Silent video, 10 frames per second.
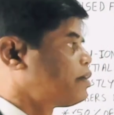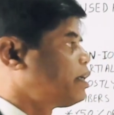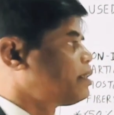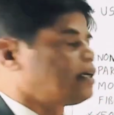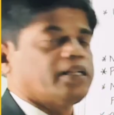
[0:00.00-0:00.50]

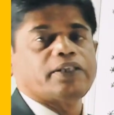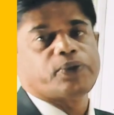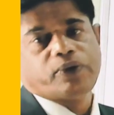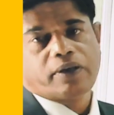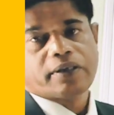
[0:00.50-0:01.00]
the
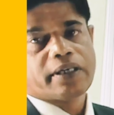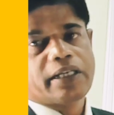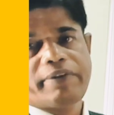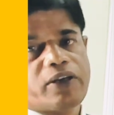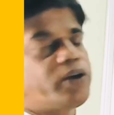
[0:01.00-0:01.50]

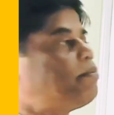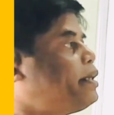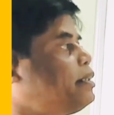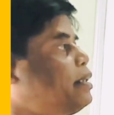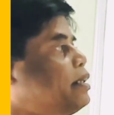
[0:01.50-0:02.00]
color will not
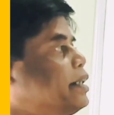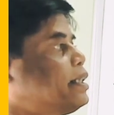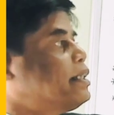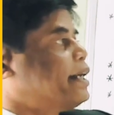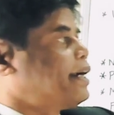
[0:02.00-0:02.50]
bleed. That
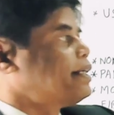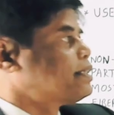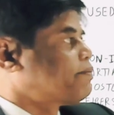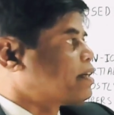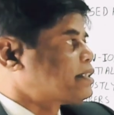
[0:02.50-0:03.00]
is grade
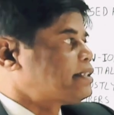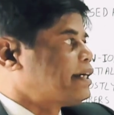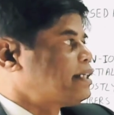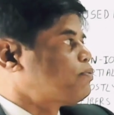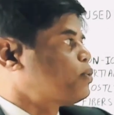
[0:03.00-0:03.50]
is fastest
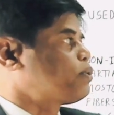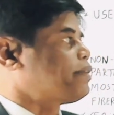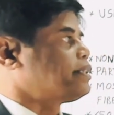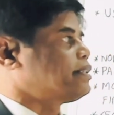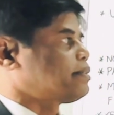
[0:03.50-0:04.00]
grade is 4 to
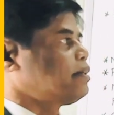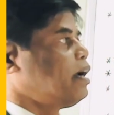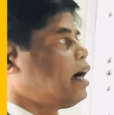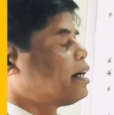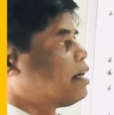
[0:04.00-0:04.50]
5 there.
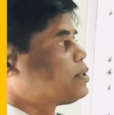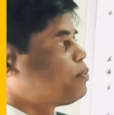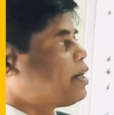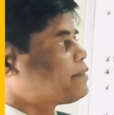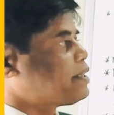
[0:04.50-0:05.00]
And also
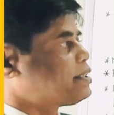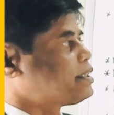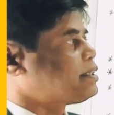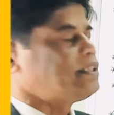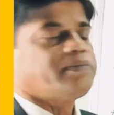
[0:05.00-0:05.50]
wash
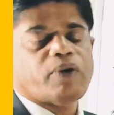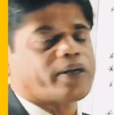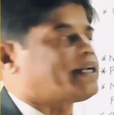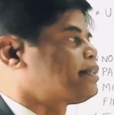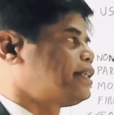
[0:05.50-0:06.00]
fastness is
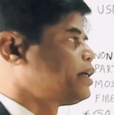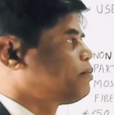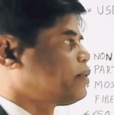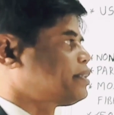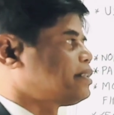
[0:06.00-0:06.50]
moderate 3
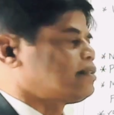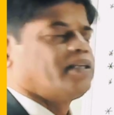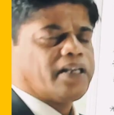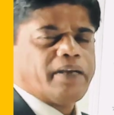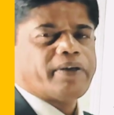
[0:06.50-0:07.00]
to 4 there.
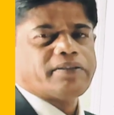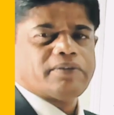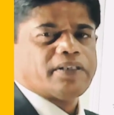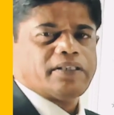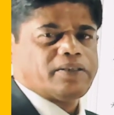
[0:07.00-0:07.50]
Even
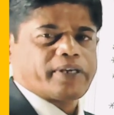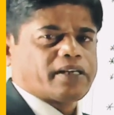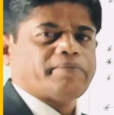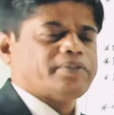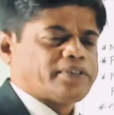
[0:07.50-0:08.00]
you
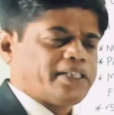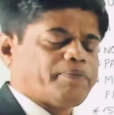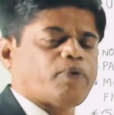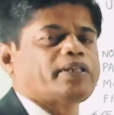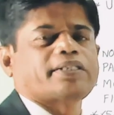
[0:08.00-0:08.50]
can also see
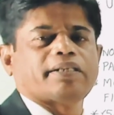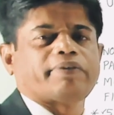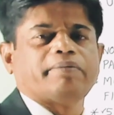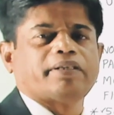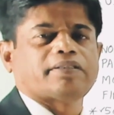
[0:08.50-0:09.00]
polyester
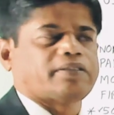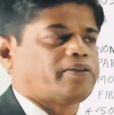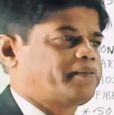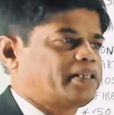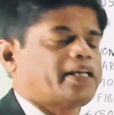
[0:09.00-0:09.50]
fibers
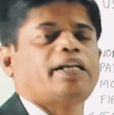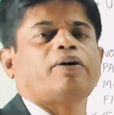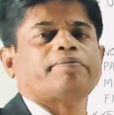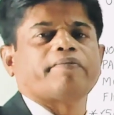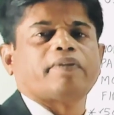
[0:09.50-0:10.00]
or even
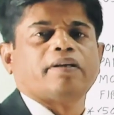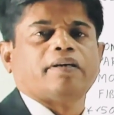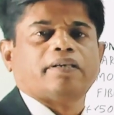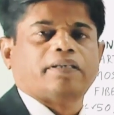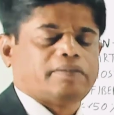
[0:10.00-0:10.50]
nylon
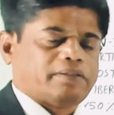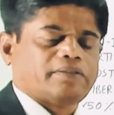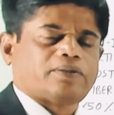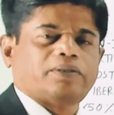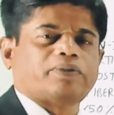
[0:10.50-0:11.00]

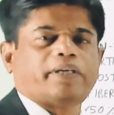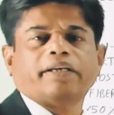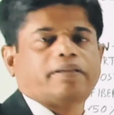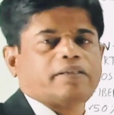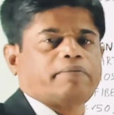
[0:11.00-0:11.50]

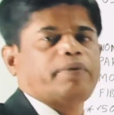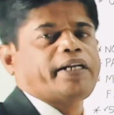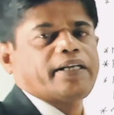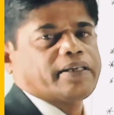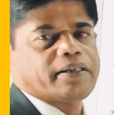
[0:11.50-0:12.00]
usually
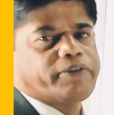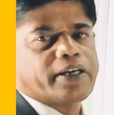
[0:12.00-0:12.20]
bleeding